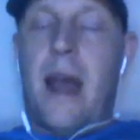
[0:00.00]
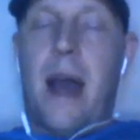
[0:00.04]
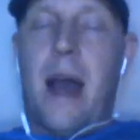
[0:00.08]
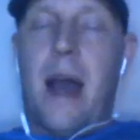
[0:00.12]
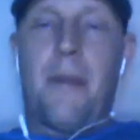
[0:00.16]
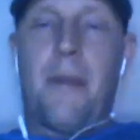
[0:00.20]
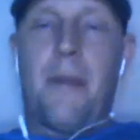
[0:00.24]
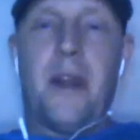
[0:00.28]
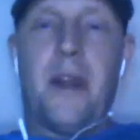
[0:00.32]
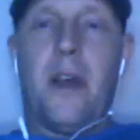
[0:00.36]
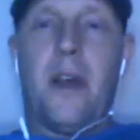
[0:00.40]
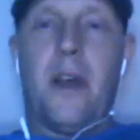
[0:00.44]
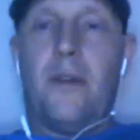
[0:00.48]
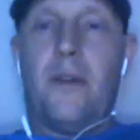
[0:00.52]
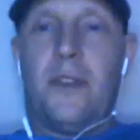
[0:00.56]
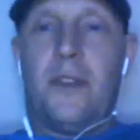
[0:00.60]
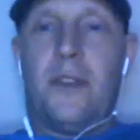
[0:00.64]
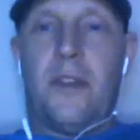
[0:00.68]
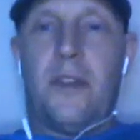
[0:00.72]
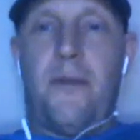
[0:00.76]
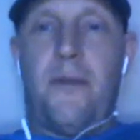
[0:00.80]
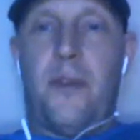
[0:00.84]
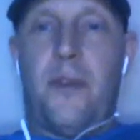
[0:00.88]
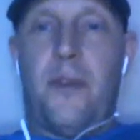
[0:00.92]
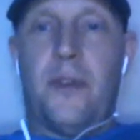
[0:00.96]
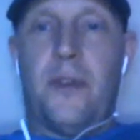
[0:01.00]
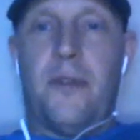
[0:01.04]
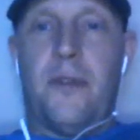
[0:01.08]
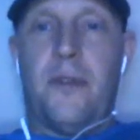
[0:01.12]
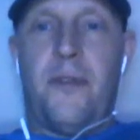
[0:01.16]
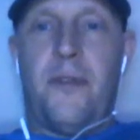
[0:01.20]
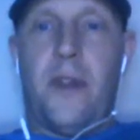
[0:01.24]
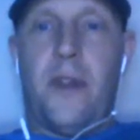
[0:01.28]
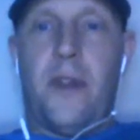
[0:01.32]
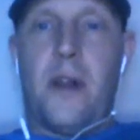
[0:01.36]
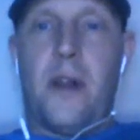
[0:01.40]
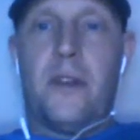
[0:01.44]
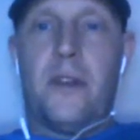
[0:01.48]
I'm gonna go
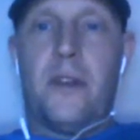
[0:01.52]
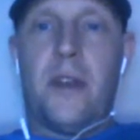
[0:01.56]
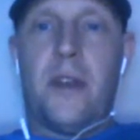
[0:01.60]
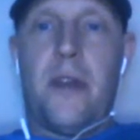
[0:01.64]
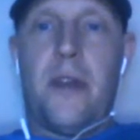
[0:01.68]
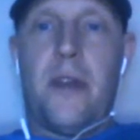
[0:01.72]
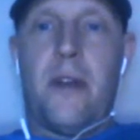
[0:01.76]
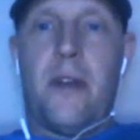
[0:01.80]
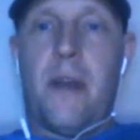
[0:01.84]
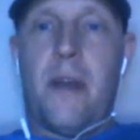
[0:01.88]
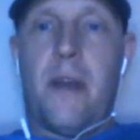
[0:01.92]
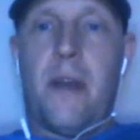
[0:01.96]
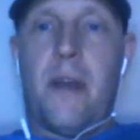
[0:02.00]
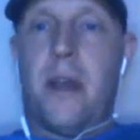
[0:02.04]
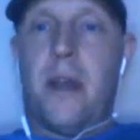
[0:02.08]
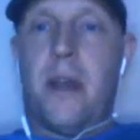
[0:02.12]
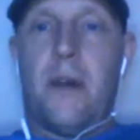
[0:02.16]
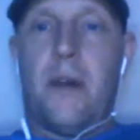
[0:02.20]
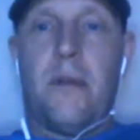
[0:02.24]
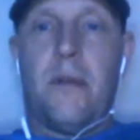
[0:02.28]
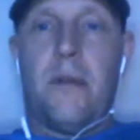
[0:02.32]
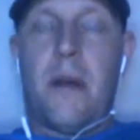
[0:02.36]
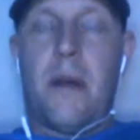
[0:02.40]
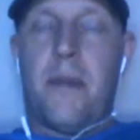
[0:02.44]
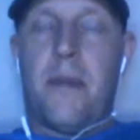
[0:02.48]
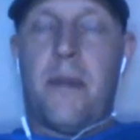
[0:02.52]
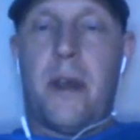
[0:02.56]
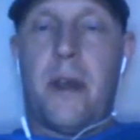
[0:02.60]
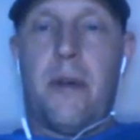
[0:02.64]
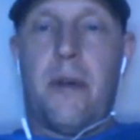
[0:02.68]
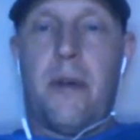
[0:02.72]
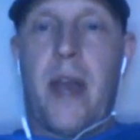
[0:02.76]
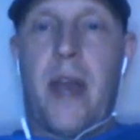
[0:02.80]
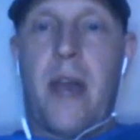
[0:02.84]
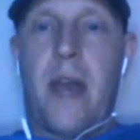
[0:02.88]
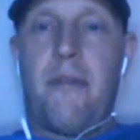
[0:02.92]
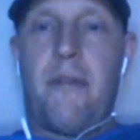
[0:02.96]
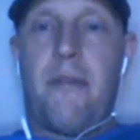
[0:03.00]
full on Southern. I'm gonna go
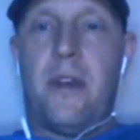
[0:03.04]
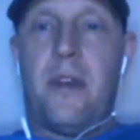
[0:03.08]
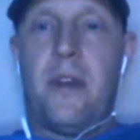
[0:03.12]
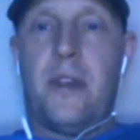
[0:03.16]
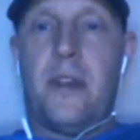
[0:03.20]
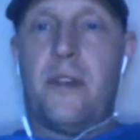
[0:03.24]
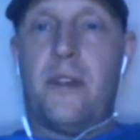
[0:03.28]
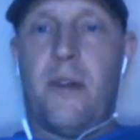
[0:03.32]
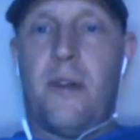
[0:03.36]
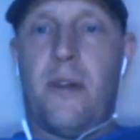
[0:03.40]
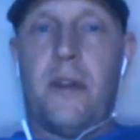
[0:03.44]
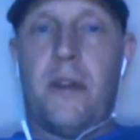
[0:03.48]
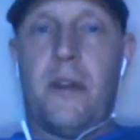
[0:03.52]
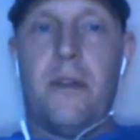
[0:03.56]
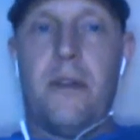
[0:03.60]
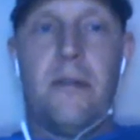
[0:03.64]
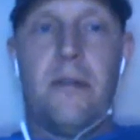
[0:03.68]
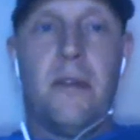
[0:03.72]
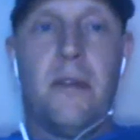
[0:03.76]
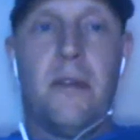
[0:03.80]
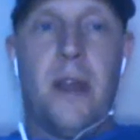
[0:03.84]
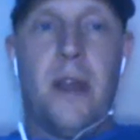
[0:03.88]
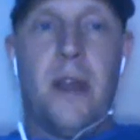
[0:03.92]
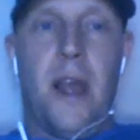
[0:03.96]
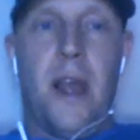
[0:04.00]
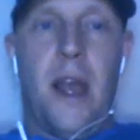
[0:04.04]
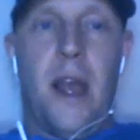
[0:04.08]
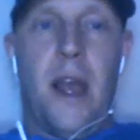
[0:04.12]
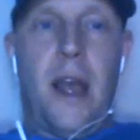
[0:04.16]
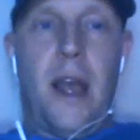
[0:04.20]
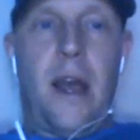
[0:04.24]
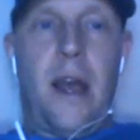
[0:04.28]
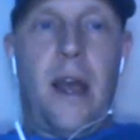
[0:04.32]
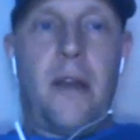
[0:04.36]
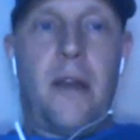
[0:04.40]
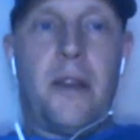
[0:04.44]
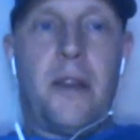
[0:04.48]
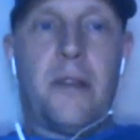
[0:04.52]
catfish on you.
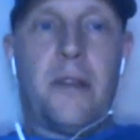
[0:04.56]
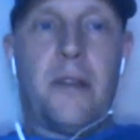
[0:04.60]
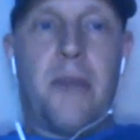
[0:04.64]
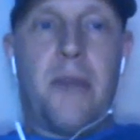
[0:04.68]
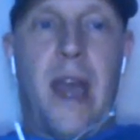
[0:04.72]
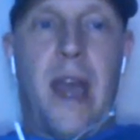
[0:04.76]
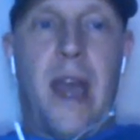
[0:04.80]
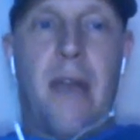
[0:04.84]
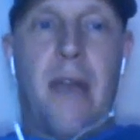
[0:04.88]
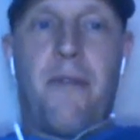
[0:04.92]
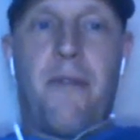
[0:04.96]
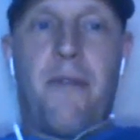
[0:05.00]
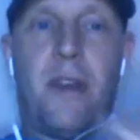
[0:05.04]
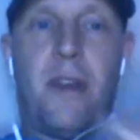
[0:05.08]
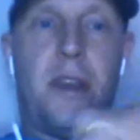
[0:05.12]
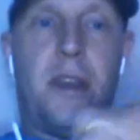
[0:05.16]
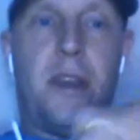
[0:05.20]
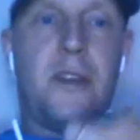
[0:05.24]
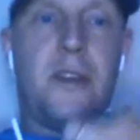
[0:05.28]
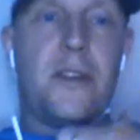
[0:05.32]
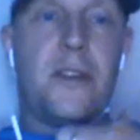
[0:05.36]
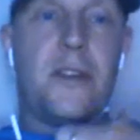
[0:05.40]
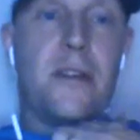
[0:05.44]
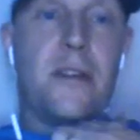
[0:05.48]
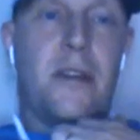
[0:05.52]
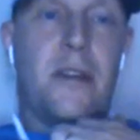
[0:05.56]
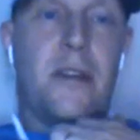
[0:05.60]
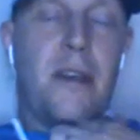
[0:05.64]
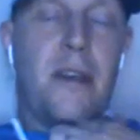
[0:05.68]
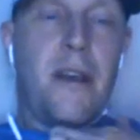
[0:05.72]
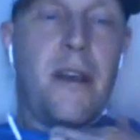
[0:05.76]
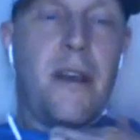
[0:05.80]
Need some catfish.